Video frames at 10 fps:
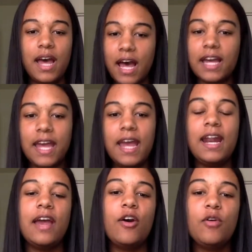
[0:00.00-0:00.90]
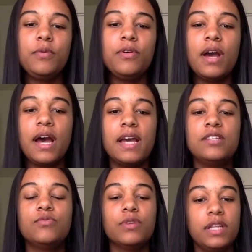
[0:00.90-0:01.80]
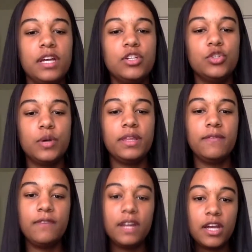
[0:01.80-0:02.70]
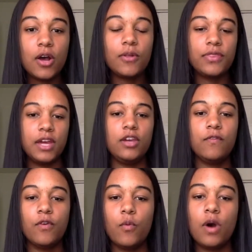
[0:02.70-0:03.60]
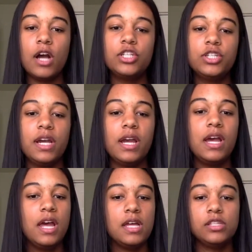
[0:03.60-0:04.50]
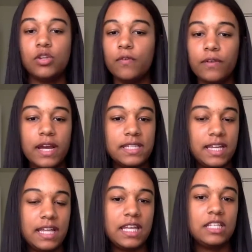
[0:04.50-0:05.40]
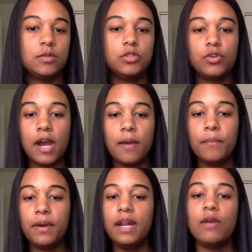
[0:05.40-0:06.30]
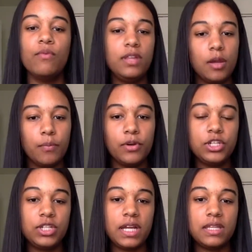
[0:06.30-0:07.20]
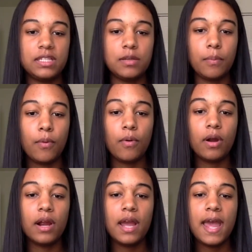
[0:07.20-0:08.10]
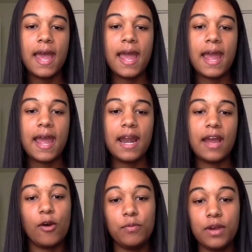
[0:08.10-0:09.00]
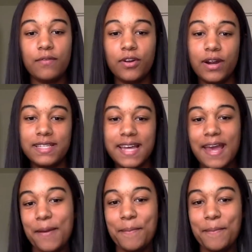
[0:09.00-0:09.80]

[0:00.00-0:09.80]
Again, I hope you guys really enjoyed the video. Thank you for watching. Don't forget to hit that subscribe button. I really appreciate the support, and I hope you have a great day.